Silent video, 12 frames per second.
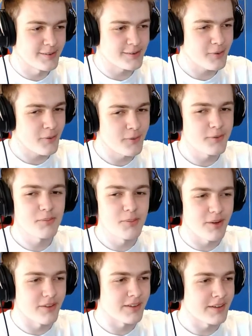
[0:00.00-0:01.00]
hurt me
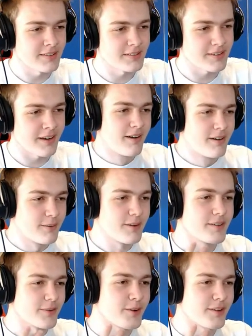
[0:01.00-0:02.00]
on the inside
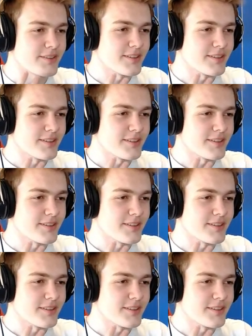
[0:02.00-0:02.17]
was